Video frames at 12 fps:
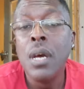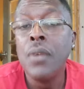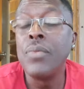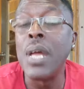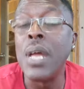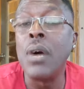
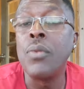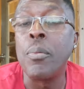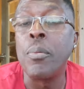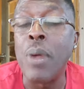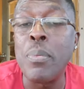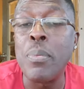Now, the
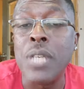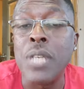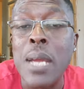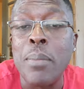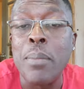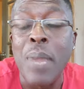proper
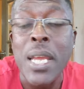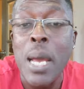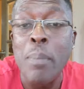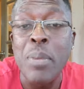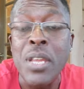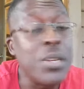diet may
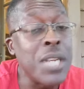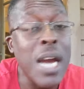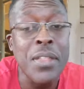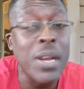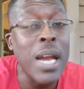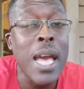not be the
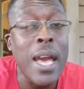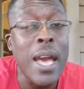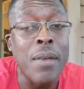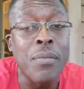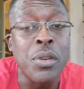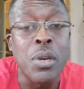diet that I
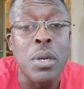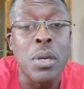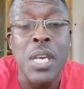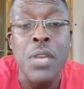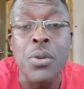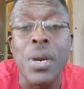have. You know what I'm
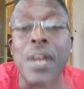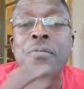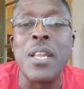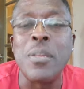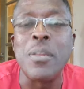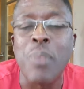saying? You got to
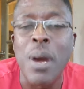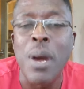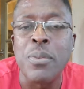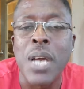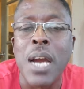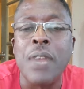find the proper
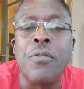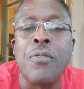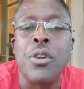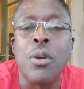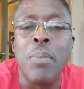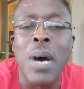diet for
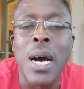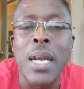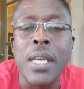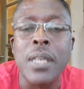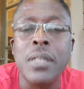your body.